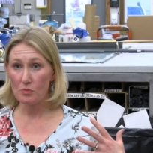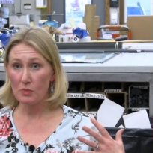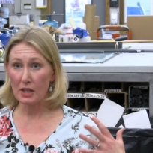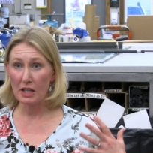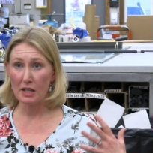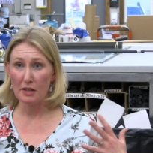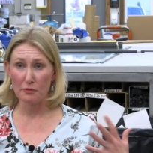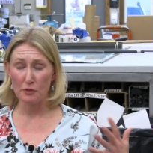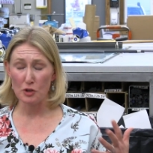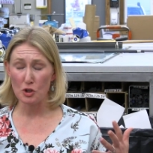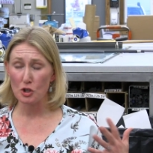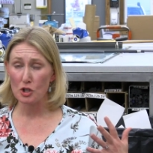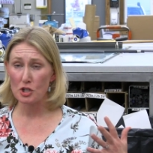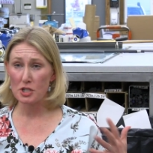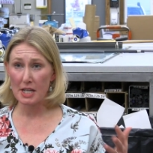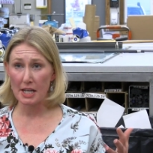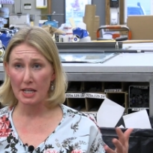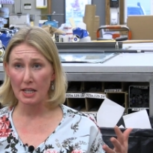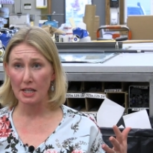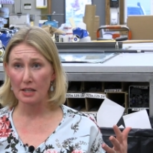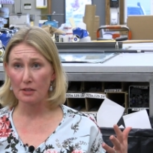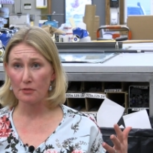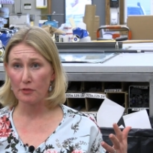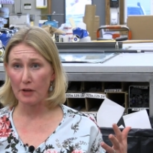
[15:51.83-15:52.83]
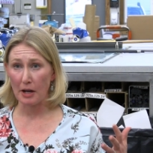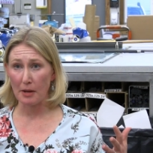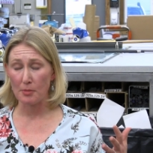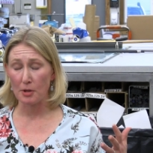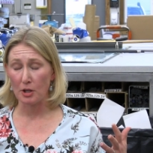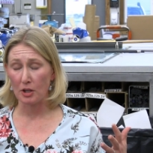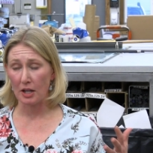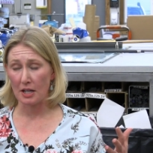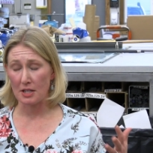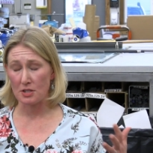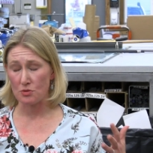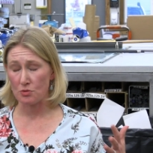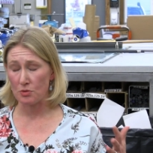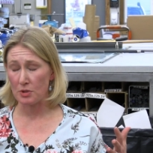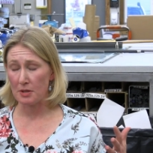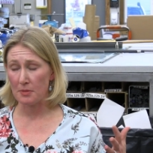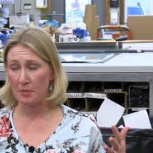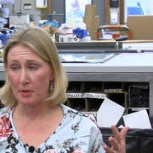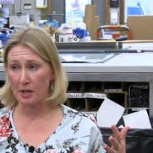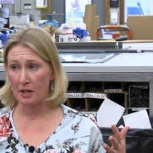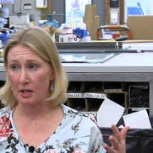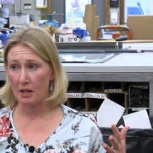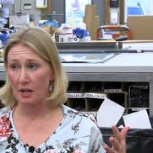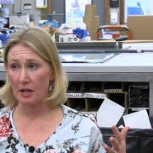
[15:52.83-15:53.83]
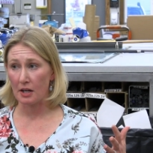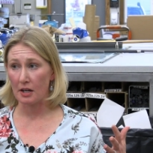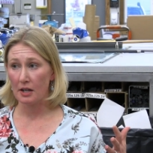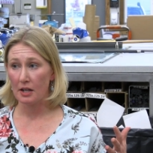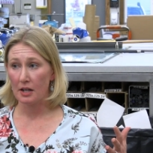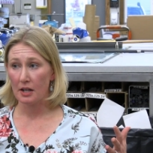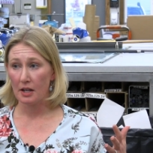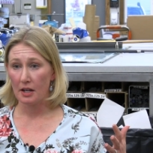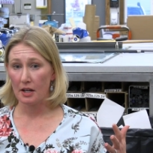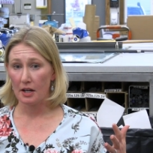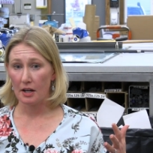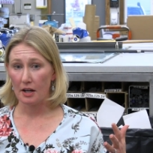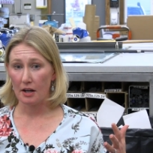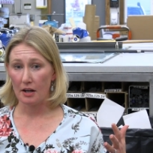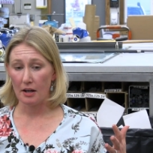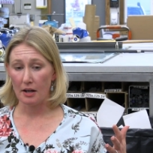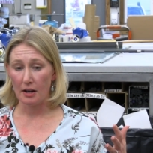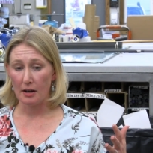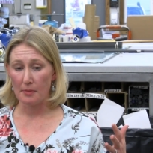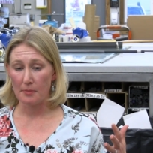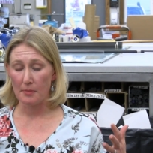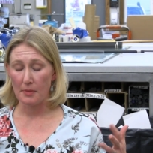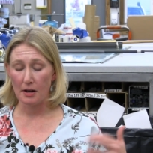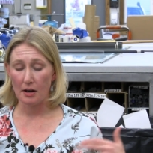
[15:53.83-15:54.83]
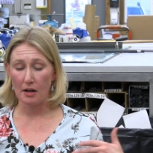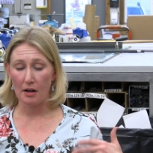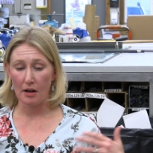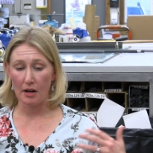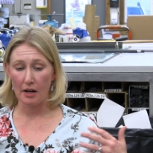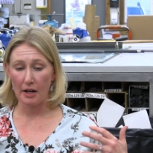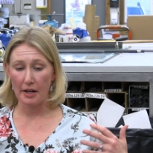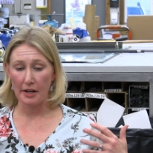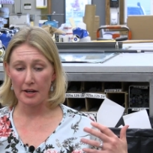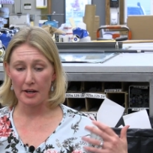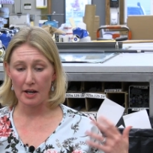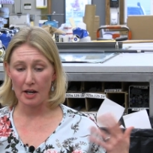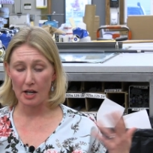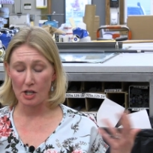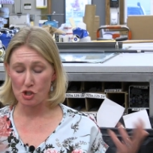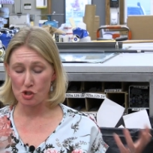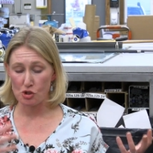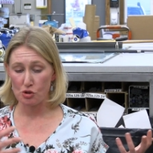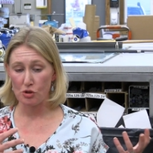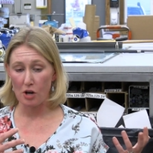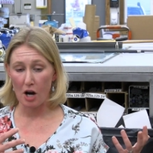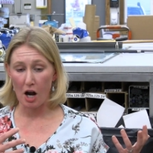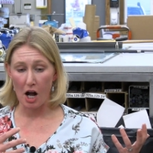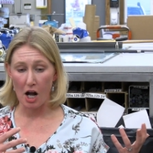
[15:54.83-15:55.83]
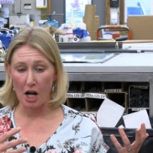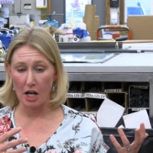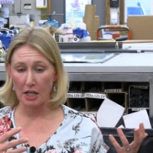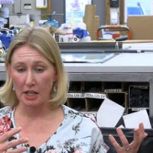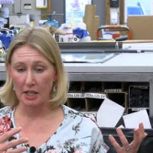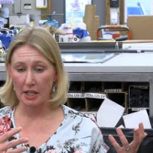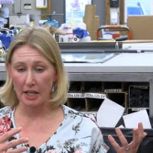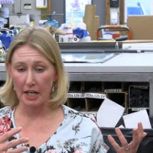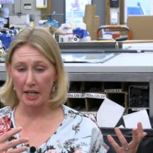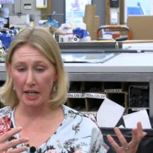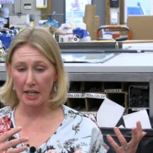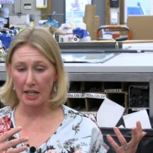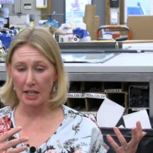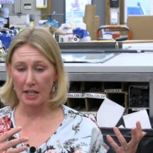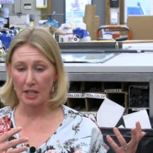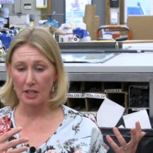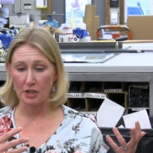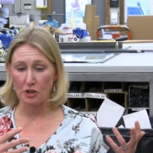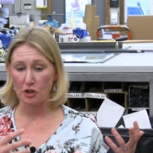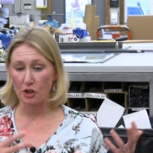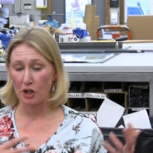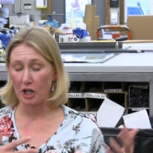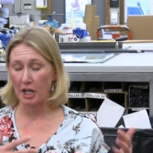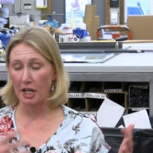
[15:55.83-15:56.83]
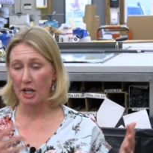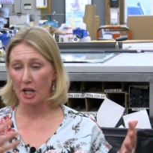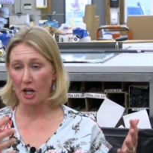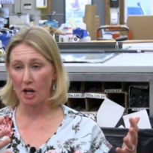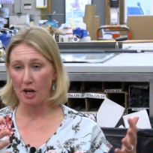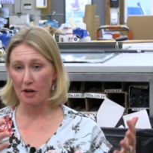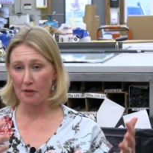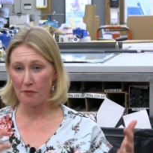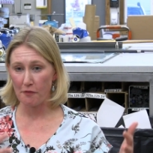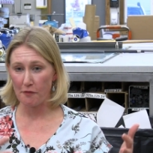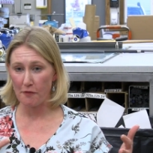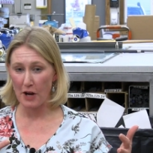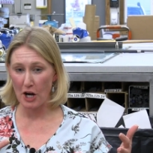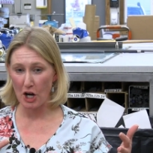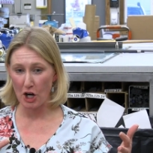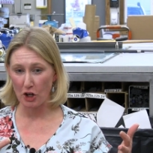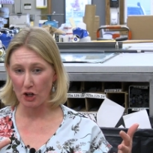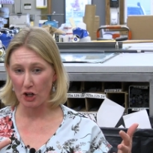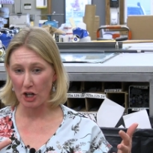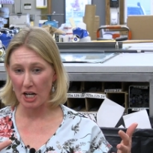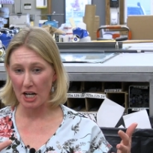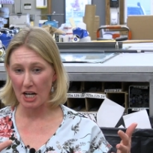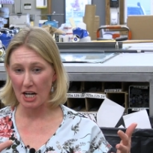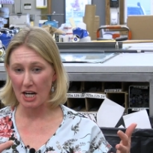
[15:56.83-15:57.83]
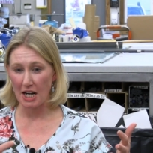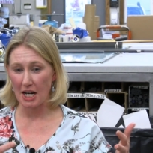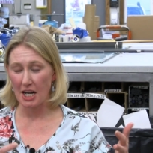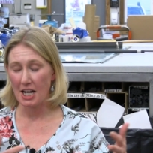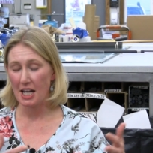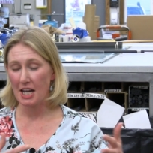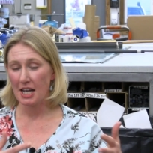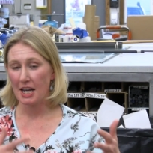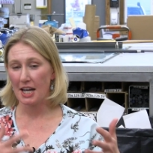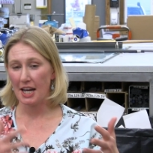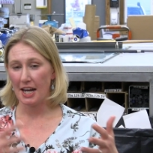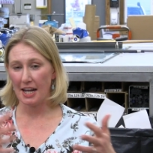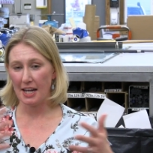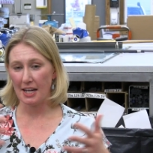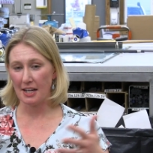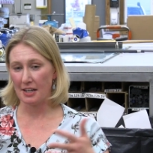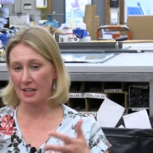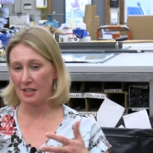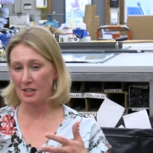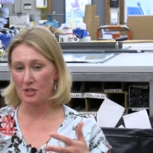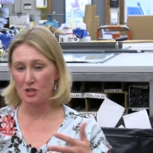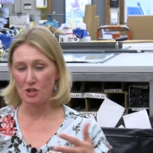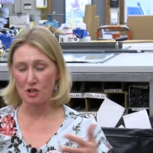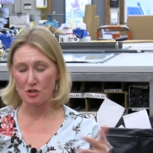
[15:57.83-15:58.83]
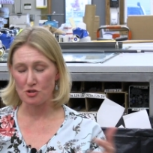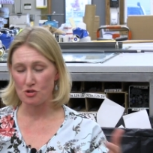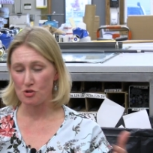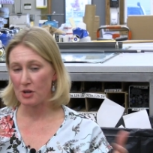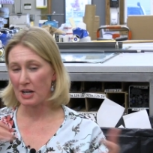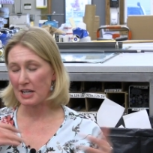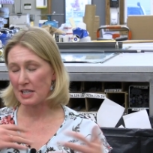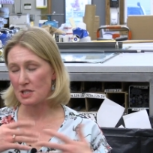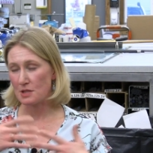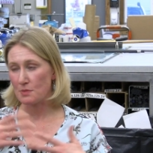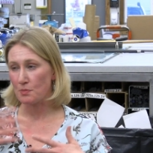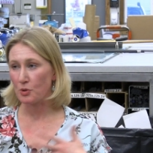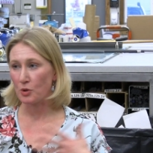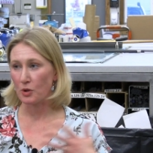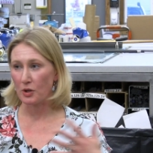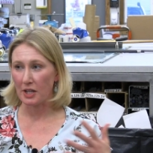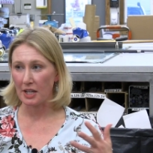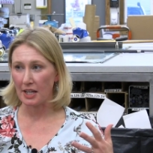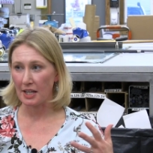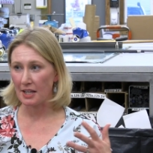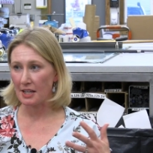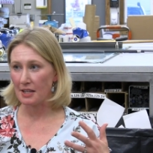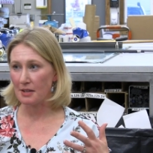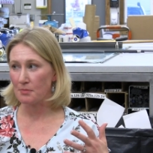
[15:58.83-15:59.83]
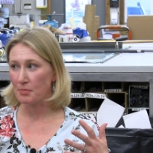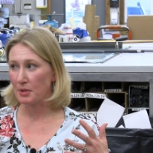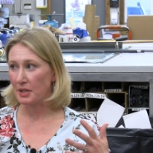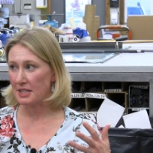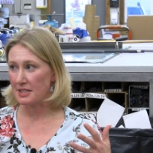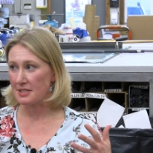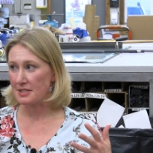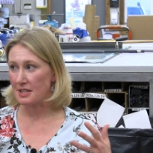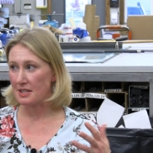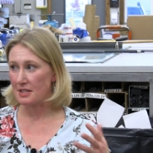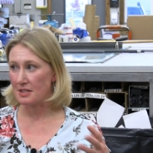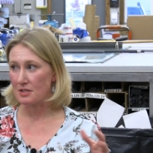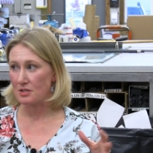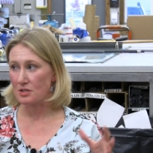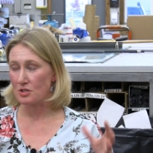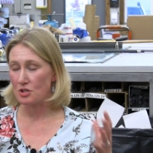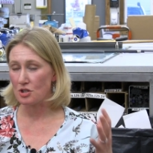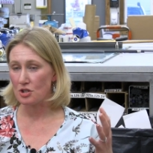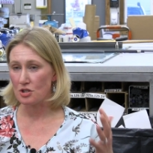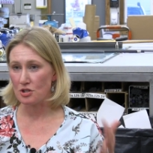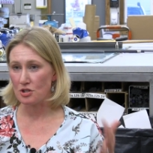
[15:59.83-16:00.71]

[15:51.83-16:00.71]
If you're taking fiberglass rebar on a truck and you're getting on a ferry and you're transporting it places to